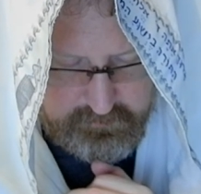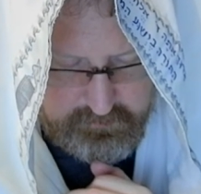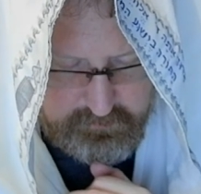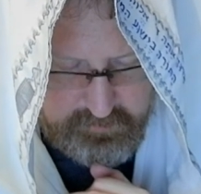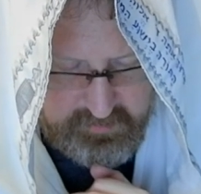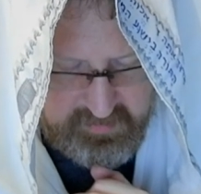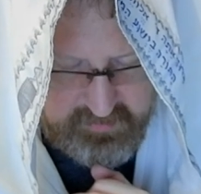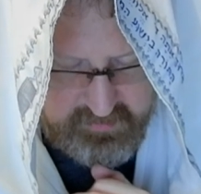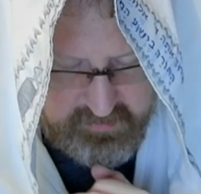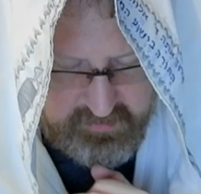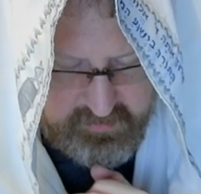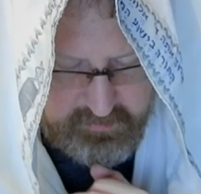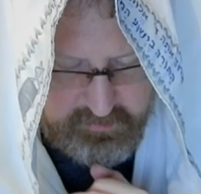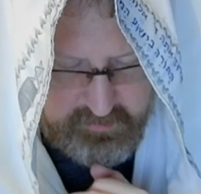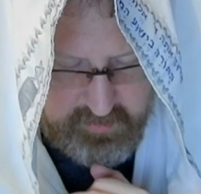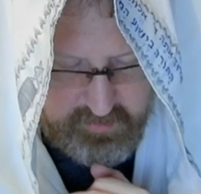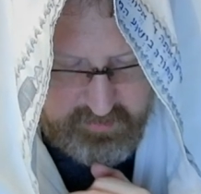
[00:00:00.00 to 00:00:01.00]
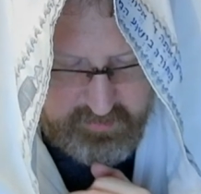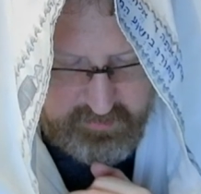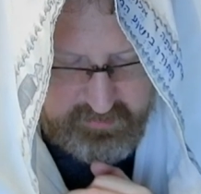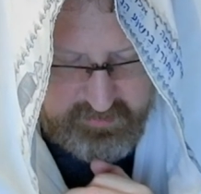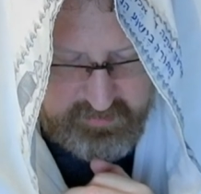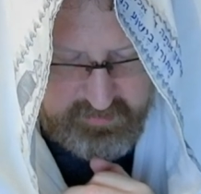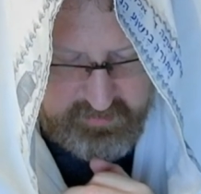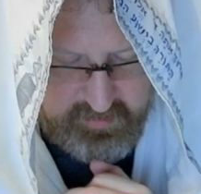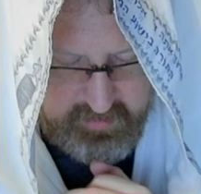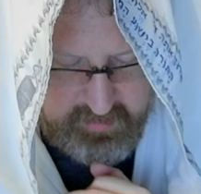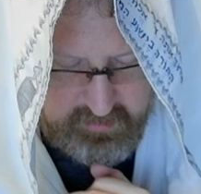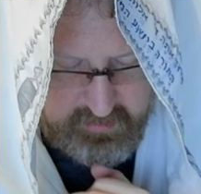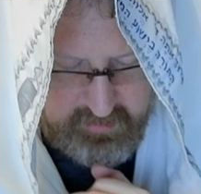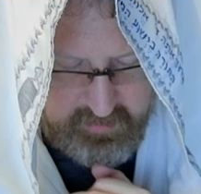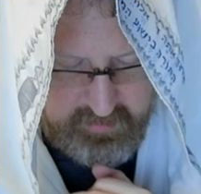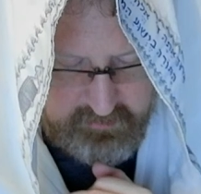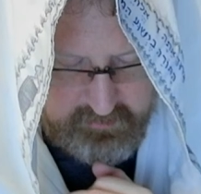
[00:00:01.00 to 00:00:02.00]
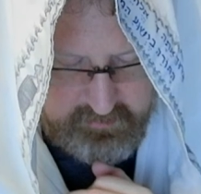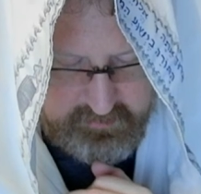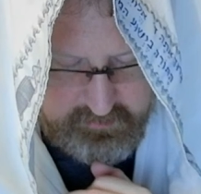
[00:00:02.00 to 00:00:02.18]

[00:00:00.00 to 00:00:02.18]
Please let them know that they are loved,